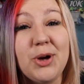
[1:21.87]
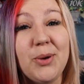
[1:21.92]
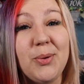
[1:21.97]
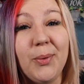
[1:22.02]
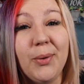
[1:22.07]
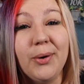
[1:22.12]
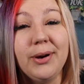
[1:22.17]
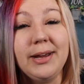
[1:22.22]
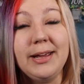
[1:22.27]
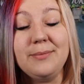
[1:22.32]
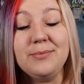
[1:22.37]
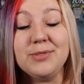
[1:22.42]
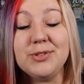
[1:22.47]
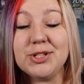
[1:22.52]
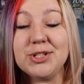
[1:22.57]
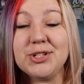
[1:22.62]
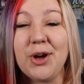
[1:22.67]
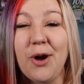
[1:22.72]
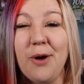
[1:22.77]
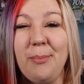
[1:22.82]
don't worry,
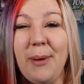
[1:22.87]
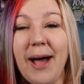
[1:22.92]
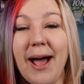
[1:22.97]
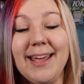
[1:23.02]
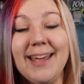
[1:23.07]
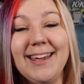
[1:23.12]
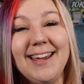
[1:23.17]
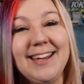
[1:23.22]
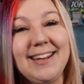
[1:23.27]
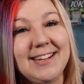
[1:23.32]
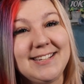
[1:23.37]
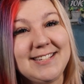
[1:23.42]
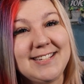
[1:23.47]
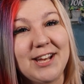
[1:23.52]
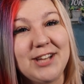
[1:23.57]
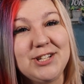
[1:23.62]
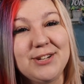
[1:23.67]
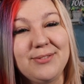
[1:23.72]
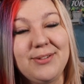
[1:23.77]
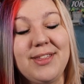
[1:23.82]
just go back and
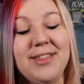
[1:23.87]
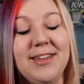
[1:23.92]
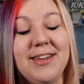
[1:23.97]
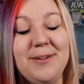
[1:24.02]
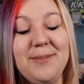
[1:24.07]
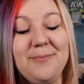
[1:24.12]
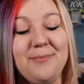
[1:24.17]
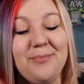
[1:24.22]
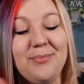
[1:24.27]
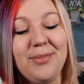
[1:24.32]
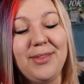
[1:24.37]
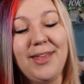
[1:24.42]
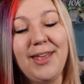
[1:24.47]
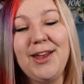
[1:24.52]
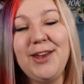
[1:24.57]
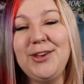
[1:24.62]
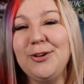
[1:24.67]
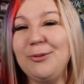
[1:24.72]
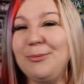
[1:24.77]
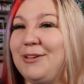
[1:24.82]
attach everything
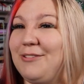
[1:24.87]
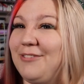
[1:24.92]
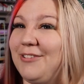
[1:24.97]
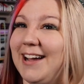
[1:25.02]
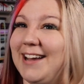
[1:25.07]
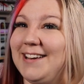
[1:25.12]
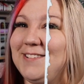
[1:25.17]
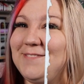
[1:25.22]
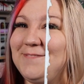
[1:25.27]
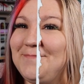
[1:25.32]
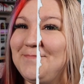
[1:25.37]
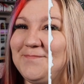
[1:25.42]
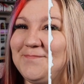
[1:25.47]
and you'll be fine.